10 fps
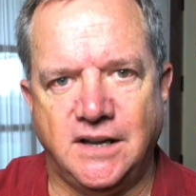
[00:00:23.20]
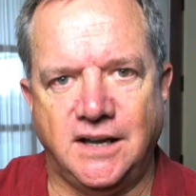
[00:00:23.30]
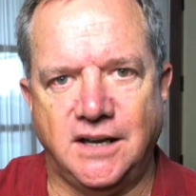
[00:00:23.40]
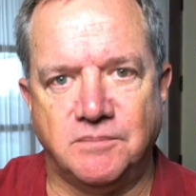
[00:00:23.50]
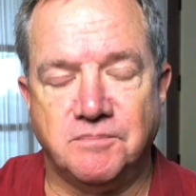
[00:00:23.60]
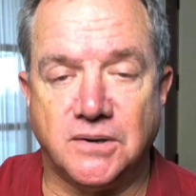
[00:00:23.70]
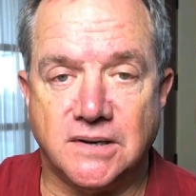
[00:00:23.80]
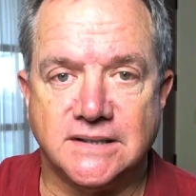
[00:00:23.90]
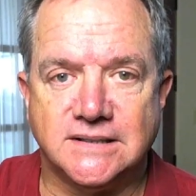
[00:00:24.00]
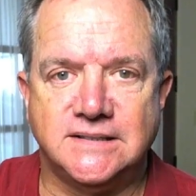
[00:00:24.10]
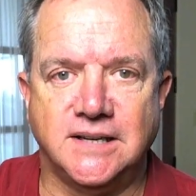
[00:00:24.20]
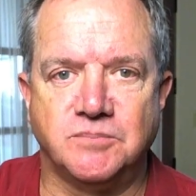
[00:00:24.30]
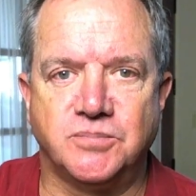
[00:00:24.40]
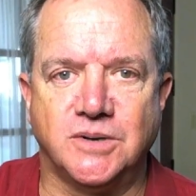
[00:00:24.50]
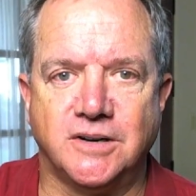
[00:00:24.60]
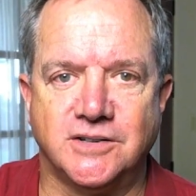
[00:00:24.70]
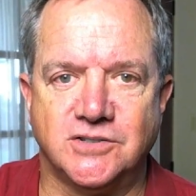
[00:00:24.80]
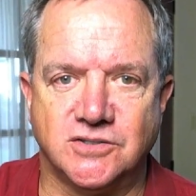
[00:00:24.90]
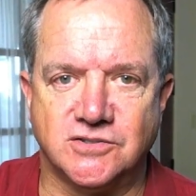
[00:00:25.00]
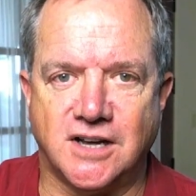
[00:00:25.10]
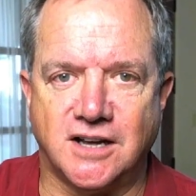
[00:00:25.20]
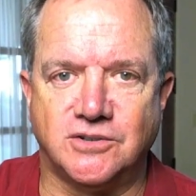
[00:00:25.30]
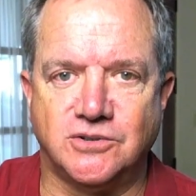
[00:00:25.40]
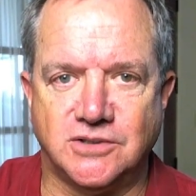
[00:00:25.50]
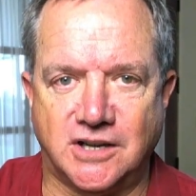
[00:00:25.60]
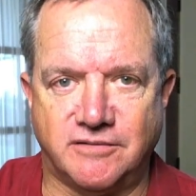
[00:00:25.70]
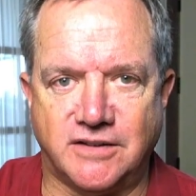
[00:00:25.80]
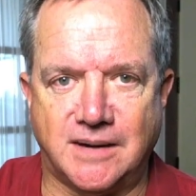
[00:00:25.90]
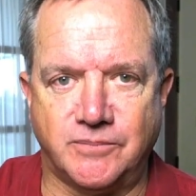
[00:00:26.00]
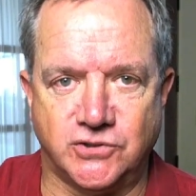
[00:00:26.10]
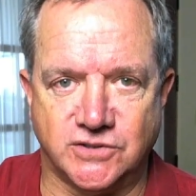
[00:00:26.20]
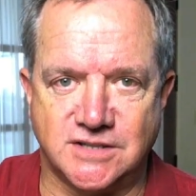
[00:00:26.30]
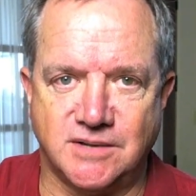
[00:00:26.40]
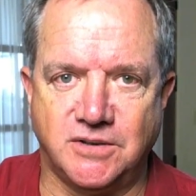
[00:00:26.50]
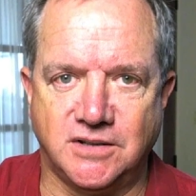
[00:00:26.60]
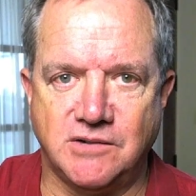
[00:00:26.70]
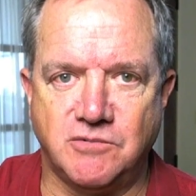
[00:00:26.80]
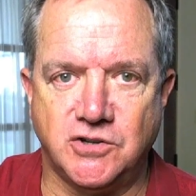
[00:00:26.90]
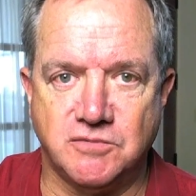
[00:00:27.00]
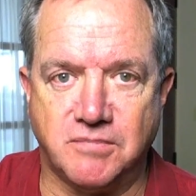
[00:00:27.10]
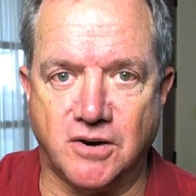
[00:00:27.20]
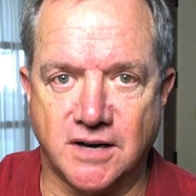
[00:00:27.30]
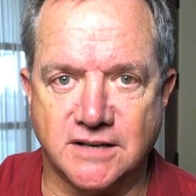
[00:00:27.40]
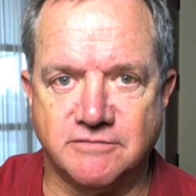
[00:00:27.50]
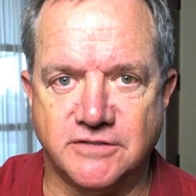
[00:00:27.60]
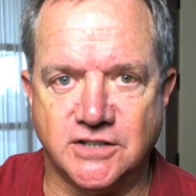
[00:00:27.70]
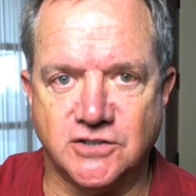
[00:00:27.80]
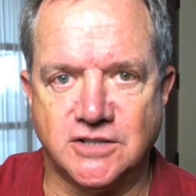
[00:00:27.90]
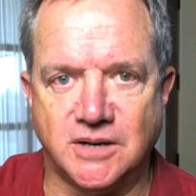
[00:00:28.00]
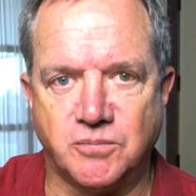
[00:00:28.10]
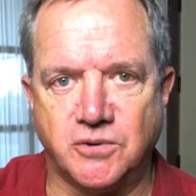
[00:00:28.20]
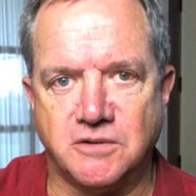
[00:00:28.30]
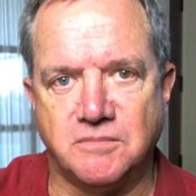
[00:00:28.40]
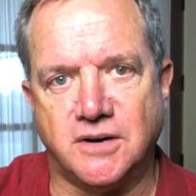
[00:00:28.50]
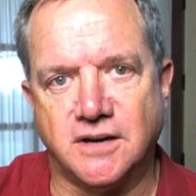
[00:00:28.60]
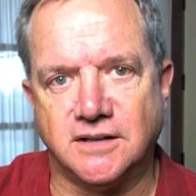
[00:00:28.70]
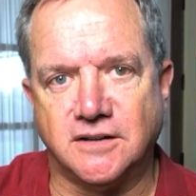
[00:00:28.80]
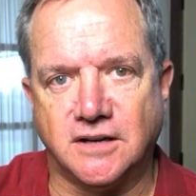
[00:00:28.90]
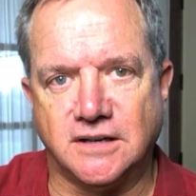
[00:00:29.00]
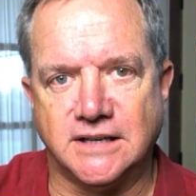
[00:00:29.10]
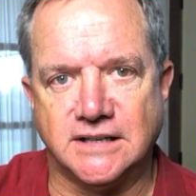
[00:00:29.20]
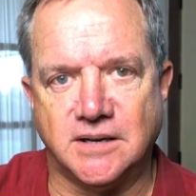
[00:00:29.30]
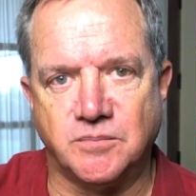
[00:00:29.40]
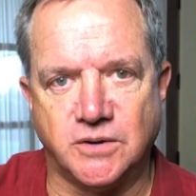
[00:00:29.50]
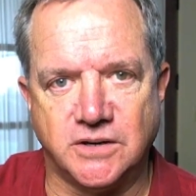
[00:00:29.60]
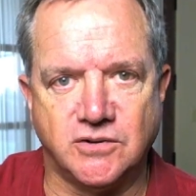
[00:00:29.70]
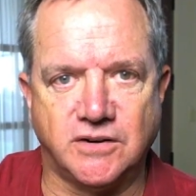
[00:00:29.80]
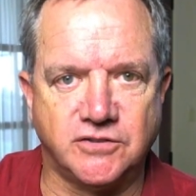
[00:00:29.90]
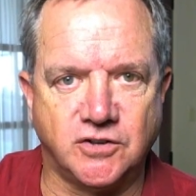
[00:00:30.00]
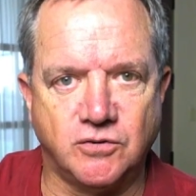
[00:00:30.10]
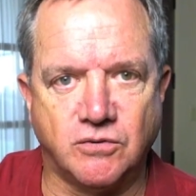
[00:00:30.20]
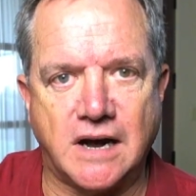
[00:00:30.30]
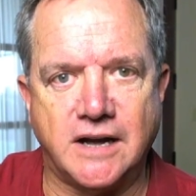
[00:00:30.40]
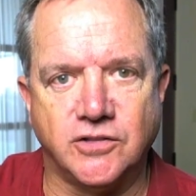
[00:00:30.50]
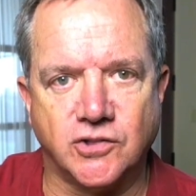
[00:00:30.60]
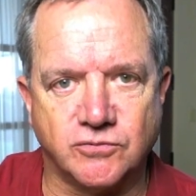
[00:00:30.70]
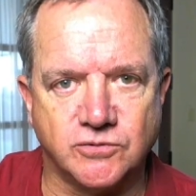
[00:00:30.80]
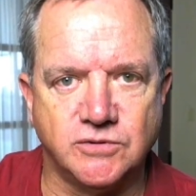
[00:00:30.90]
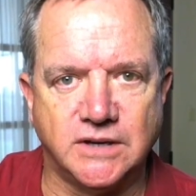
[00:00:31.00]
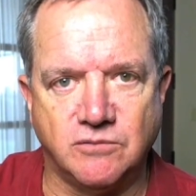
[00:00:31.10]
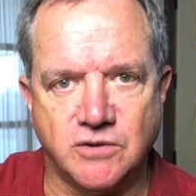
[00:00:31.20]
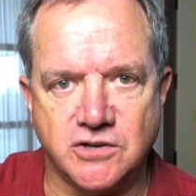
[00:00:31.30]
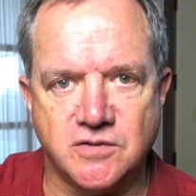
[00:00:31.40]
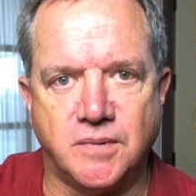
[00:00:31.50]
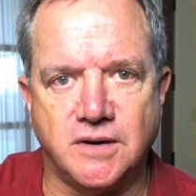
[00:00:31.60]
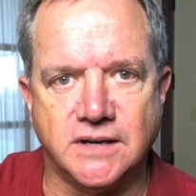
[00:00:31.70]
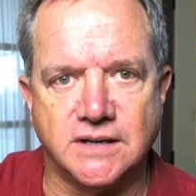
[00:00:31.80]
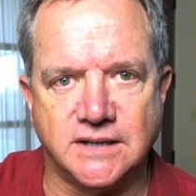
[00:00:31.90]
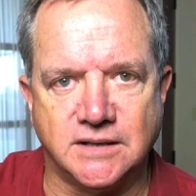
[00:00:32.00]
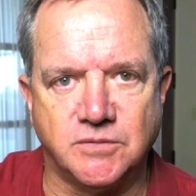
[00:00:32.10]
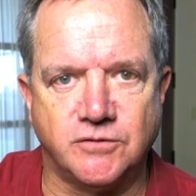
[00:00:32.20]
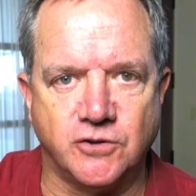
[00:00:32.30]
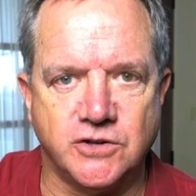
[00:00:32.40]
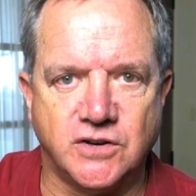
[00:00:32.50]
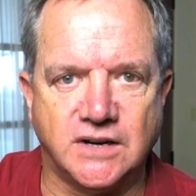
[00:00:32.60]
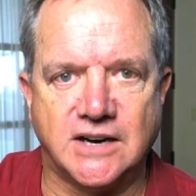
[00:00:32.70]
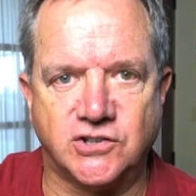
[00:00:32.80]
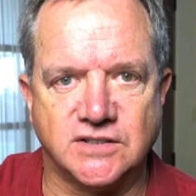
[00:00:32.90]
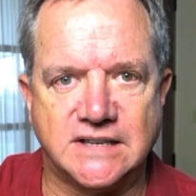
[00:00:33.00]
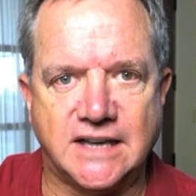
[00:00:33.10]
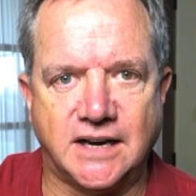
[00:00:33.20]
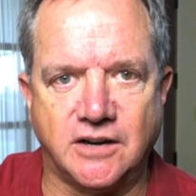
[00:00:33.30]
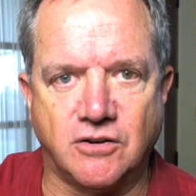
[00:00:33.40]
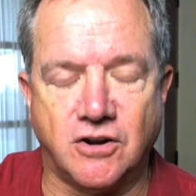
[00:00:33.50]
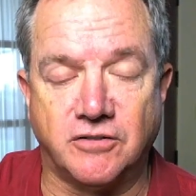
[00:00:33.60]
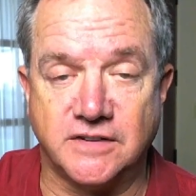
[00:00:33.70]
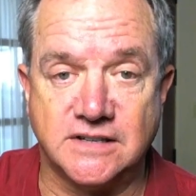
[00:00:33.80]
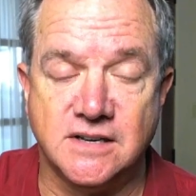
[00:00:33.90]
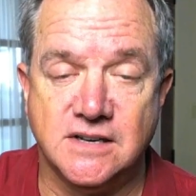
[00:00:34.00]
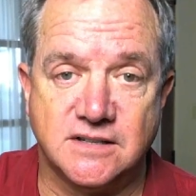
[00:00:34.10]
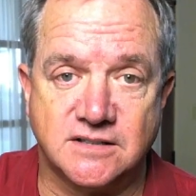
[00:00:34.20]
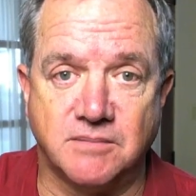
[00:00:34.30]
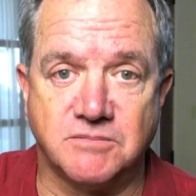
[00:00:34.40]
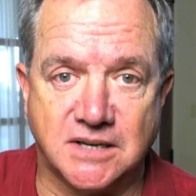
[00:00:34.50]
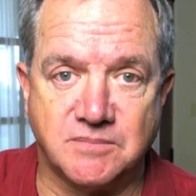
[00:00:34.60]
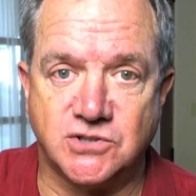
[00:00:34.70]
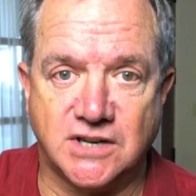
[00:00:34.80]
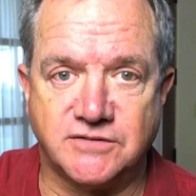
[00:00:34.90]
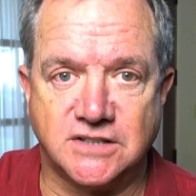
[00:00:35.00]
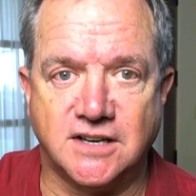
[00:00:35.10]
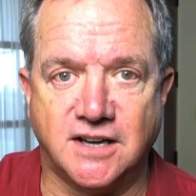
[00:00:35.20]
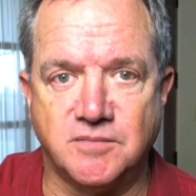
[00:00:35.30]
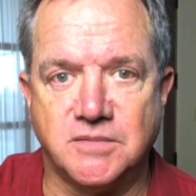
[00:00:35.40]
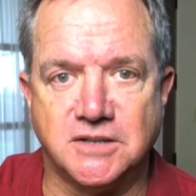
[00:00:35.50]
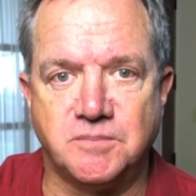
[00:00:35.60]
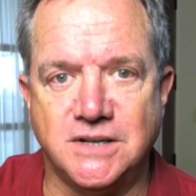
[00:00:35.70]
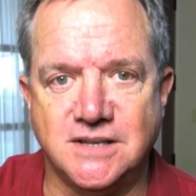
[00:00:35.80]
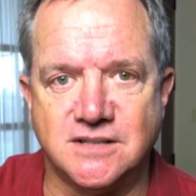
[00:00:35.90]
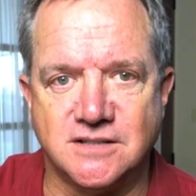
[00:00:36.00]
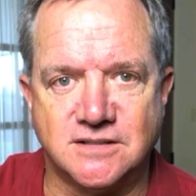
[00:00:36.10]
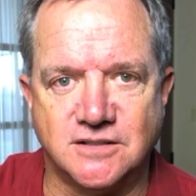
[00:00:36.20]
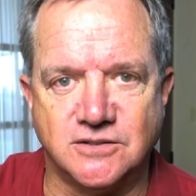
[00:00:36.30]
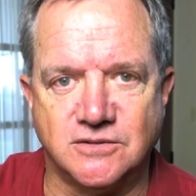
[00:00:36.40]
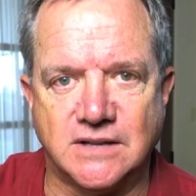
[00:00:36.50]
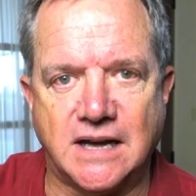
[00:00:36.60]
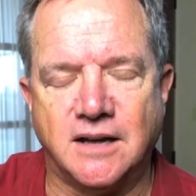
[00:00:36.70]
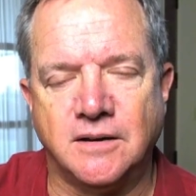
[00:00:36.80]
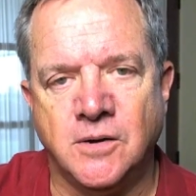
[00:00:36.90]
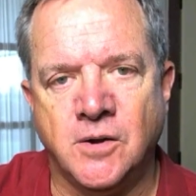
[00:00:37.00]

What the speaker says: And bonded temporaries, there's not a whole lot of options. Typically when you bond a veneer temporary or bond an onlay temporary, you have to grind through it where you bonded it before you can actually get it off. And sometimes you have to cut them into pieces to do that.